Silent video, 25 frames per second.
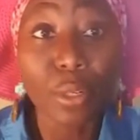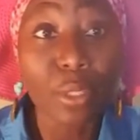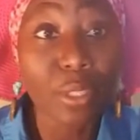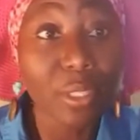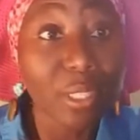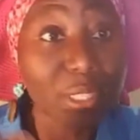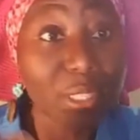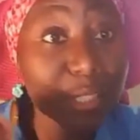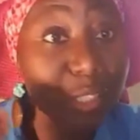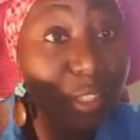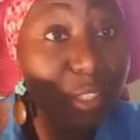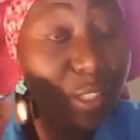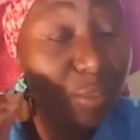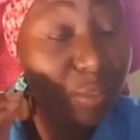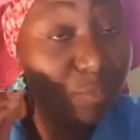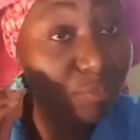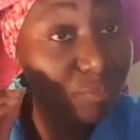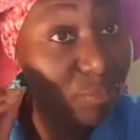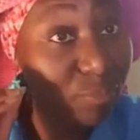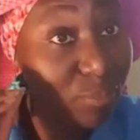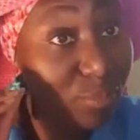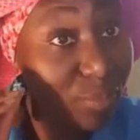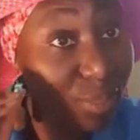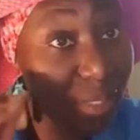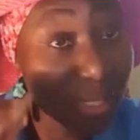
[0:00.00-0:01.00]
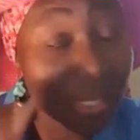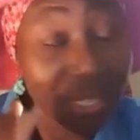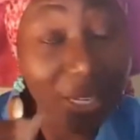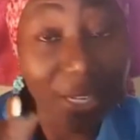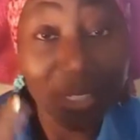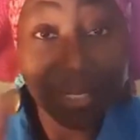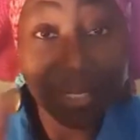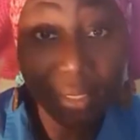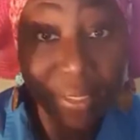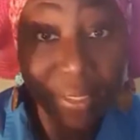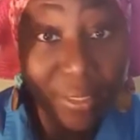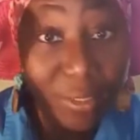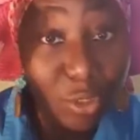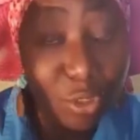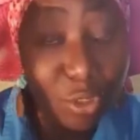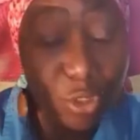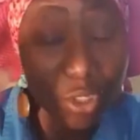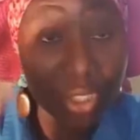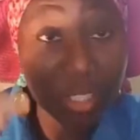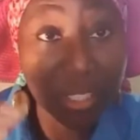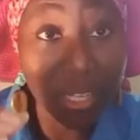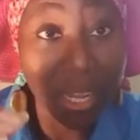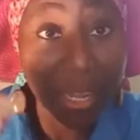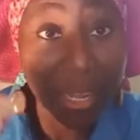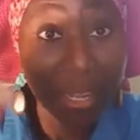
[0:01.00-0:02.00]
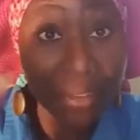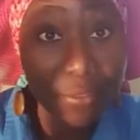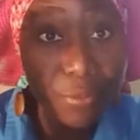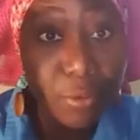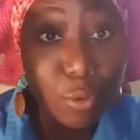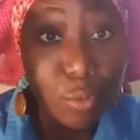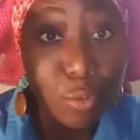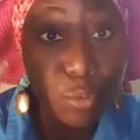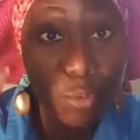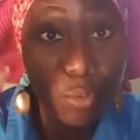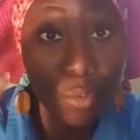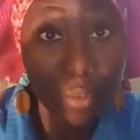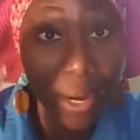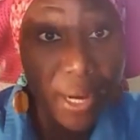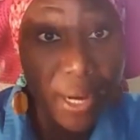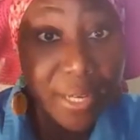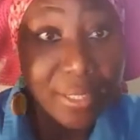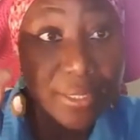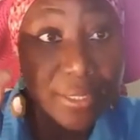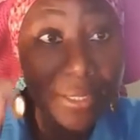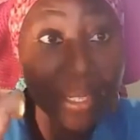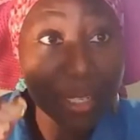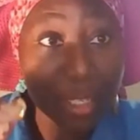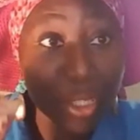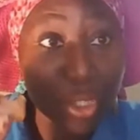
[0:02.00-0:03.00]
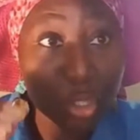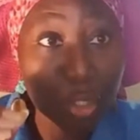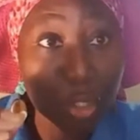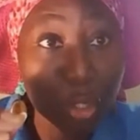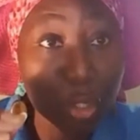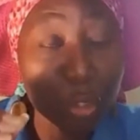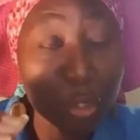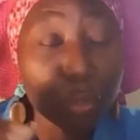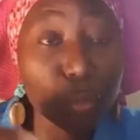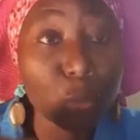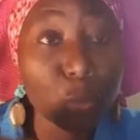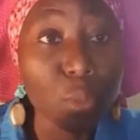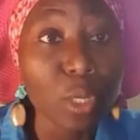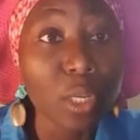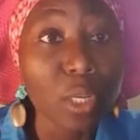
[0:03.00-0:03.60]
Let's get to dive right into